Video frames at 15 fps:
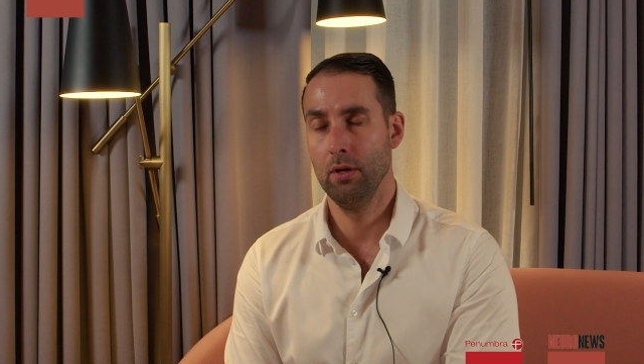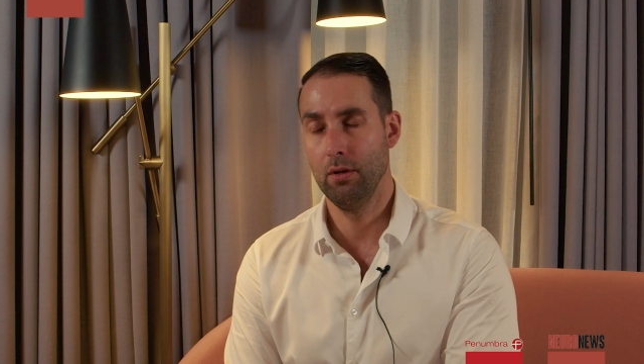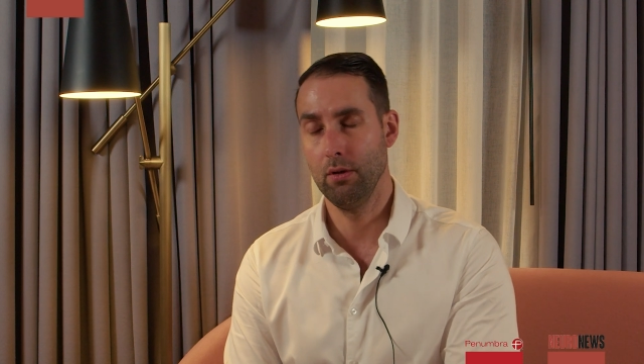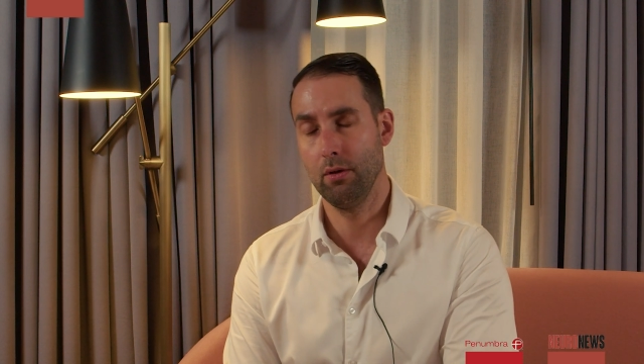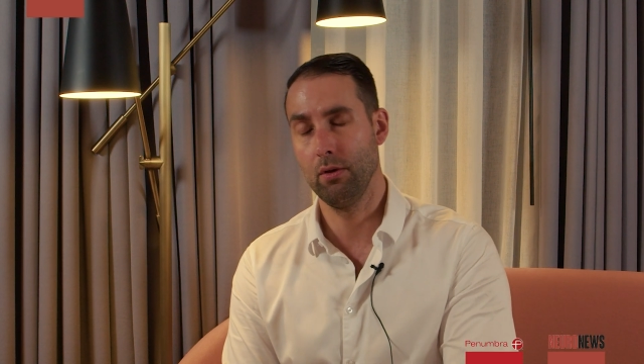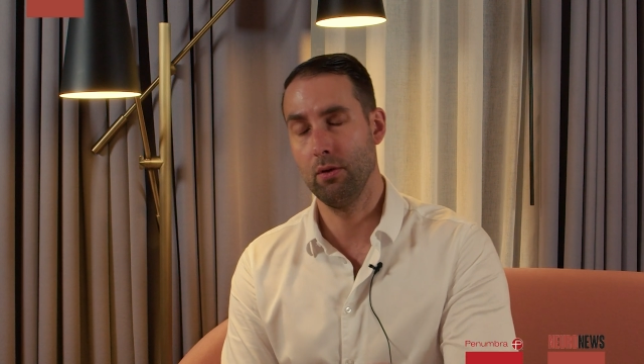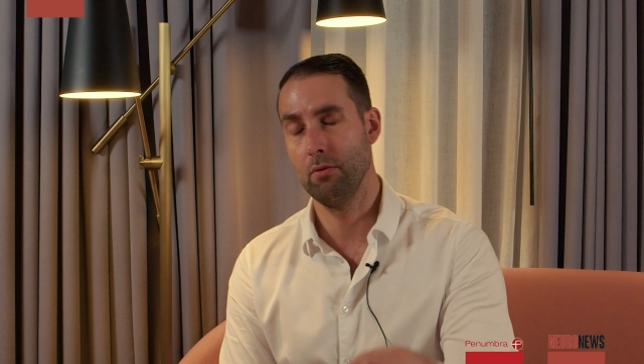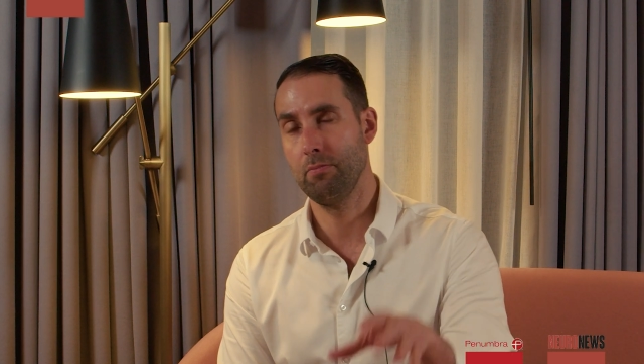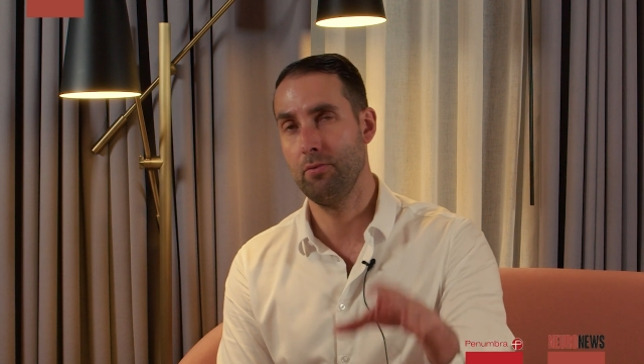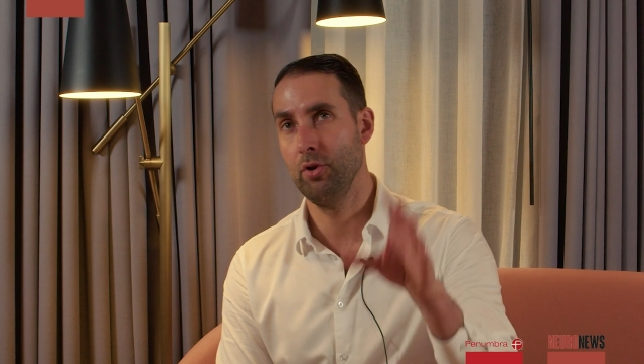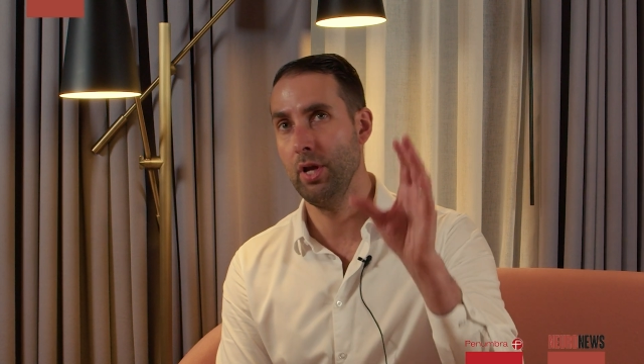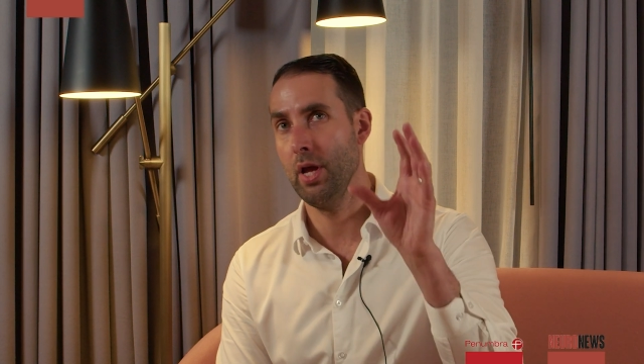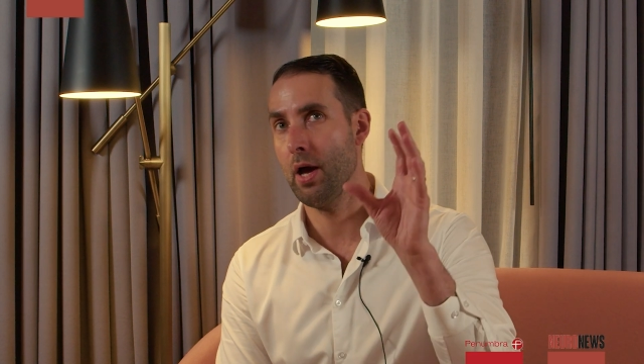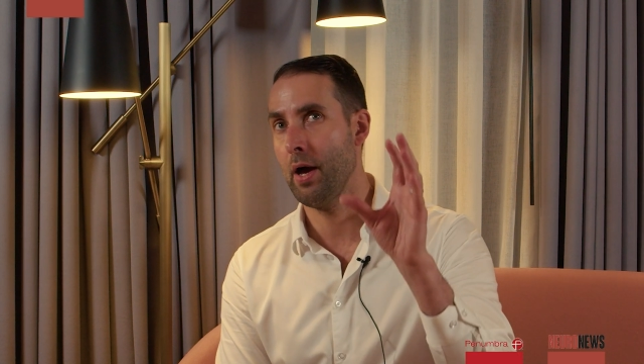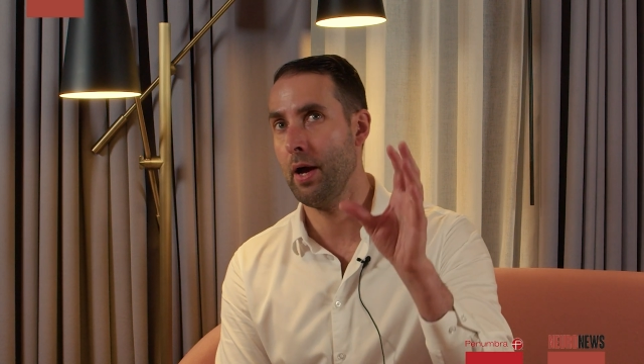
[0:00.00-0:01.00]
You can go
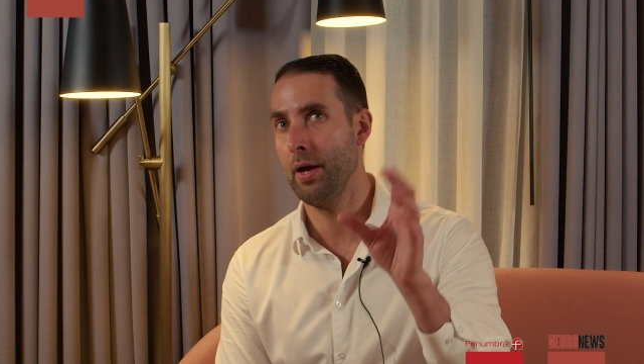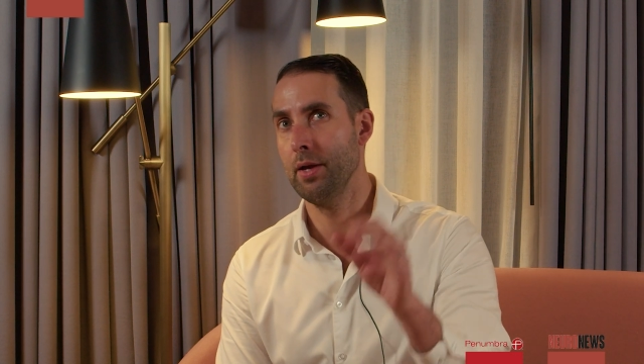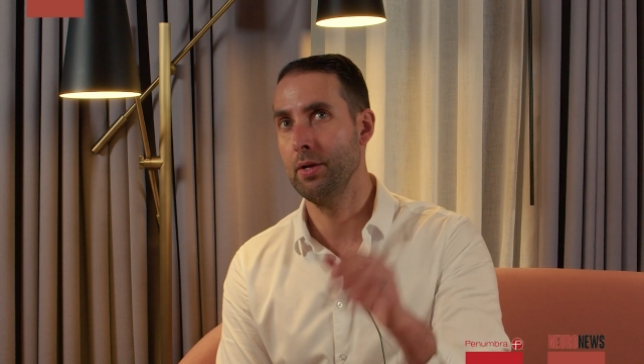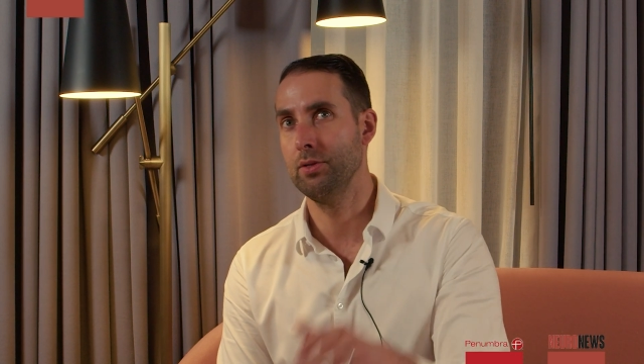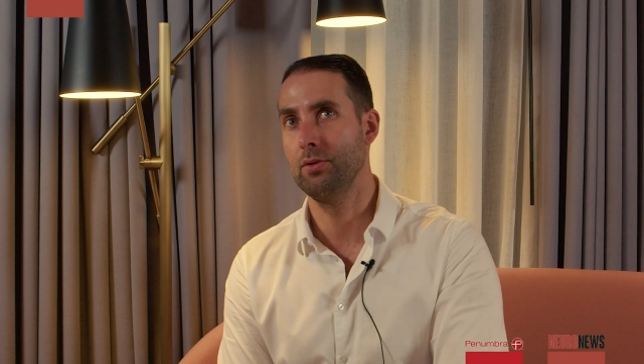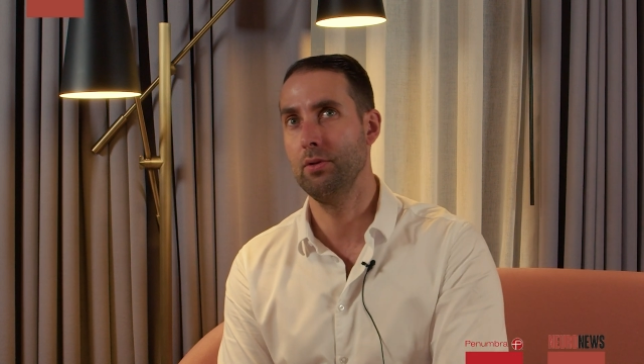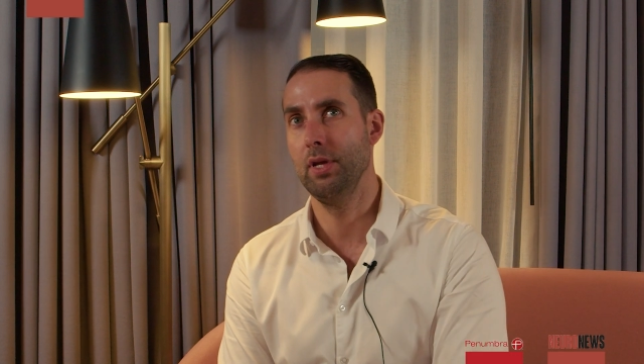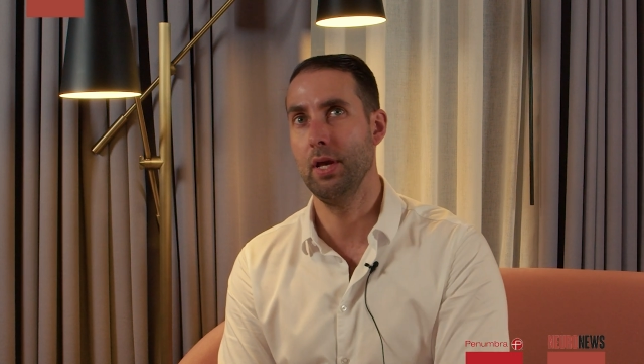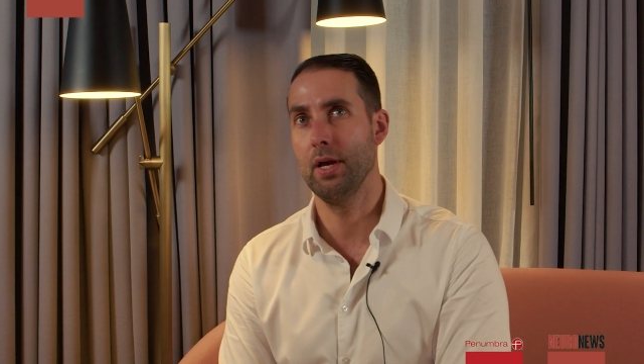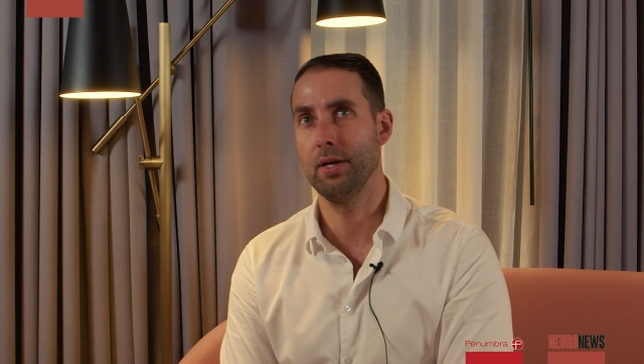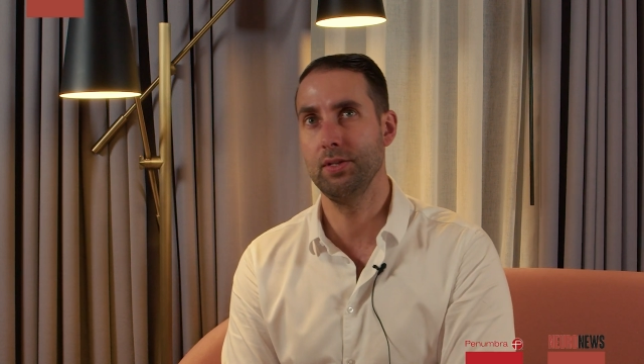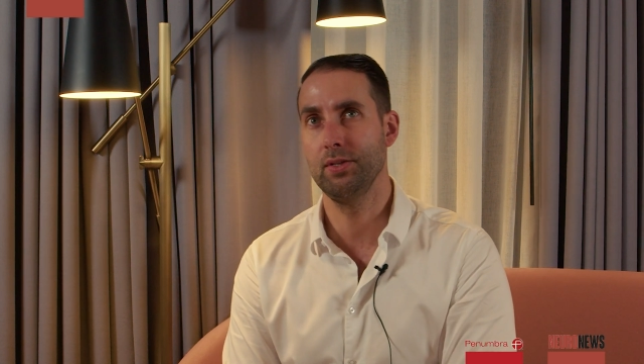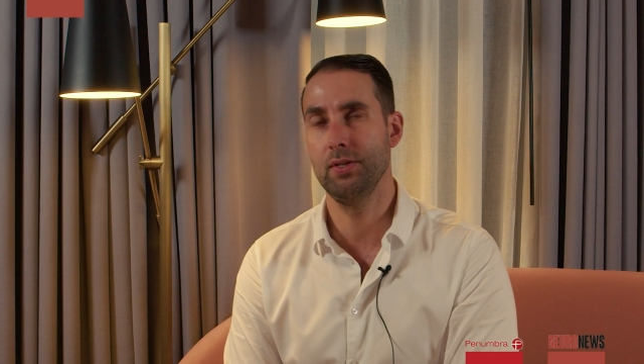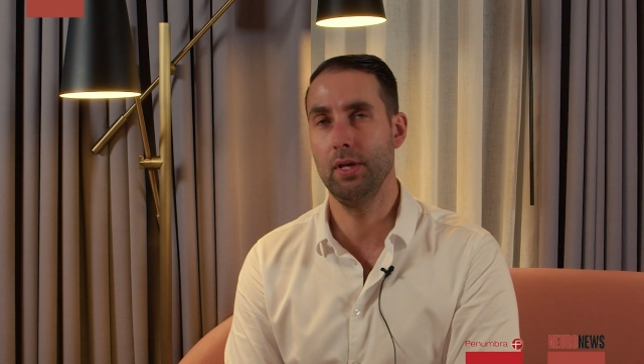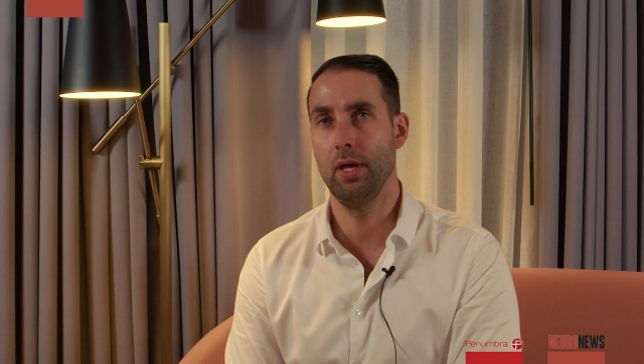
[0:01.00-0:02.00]
pretty high into the
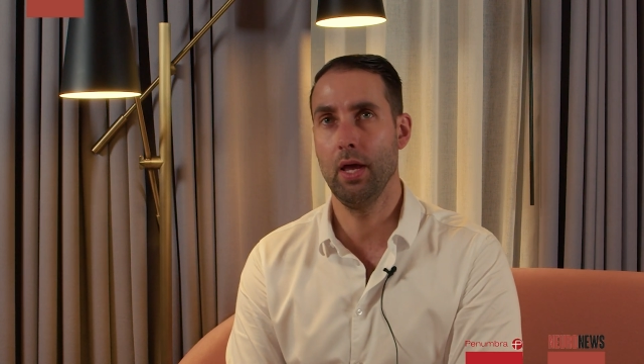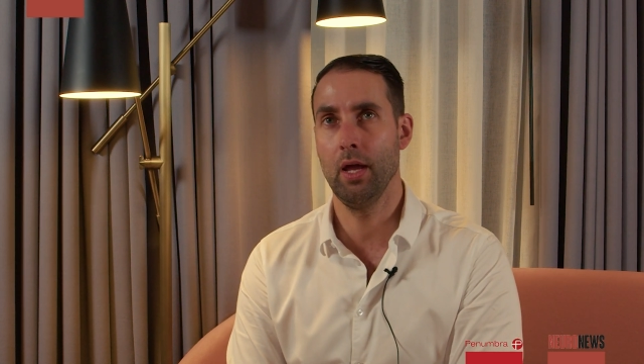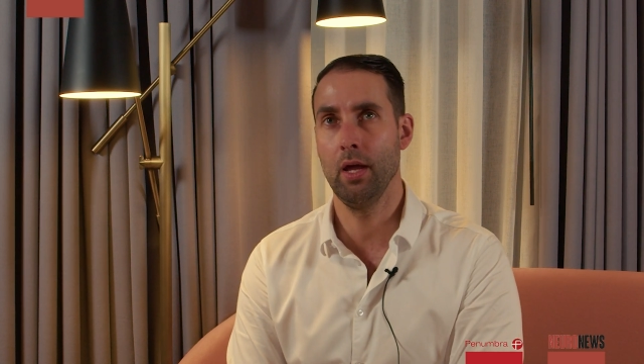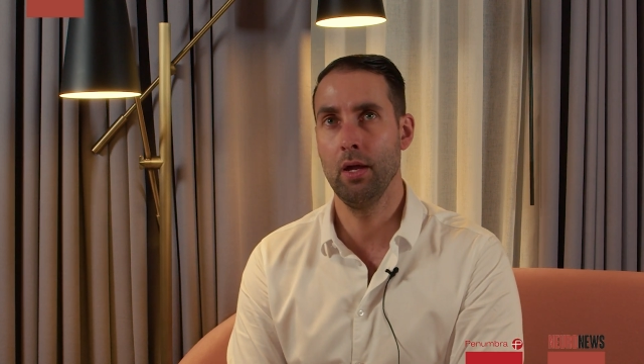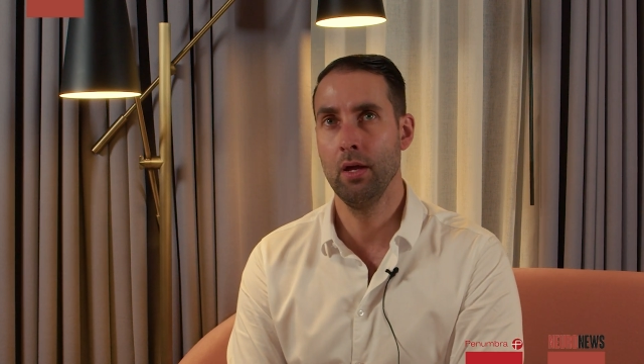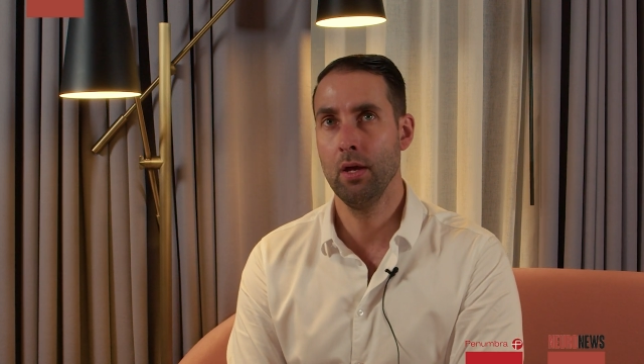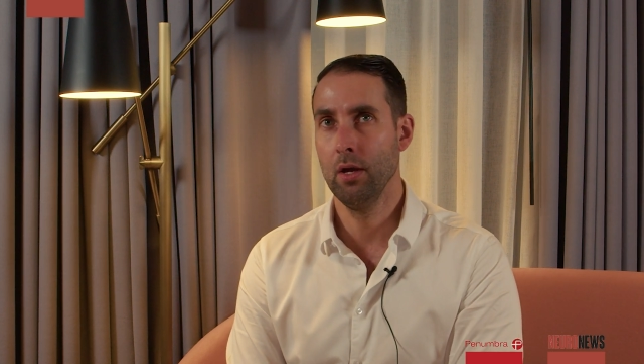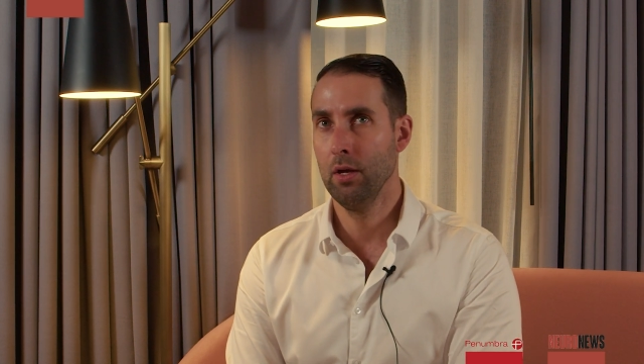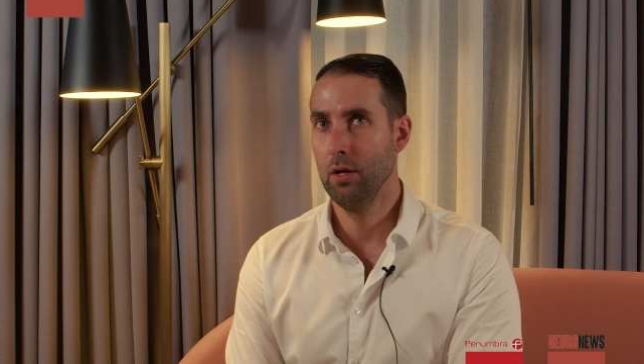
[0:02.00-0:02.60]
ICA.